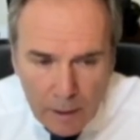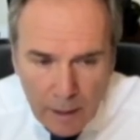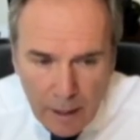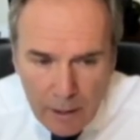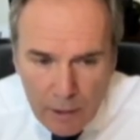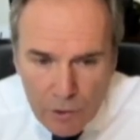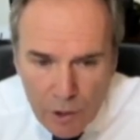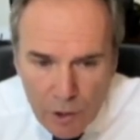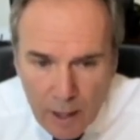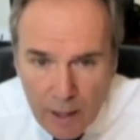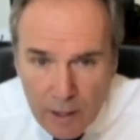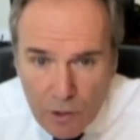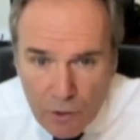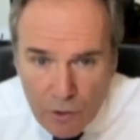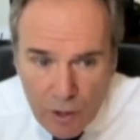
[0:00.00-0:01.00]
energy and
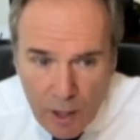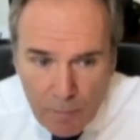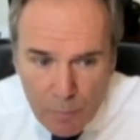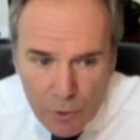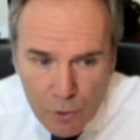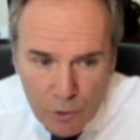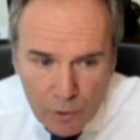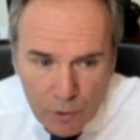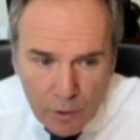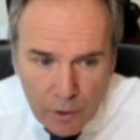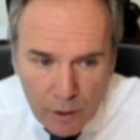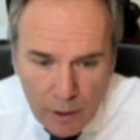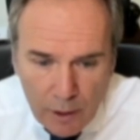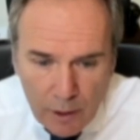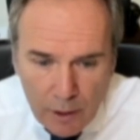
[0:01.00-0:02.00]
gas consumption
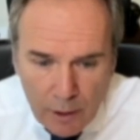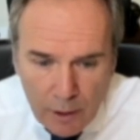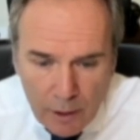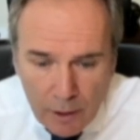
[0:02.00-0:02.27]
in the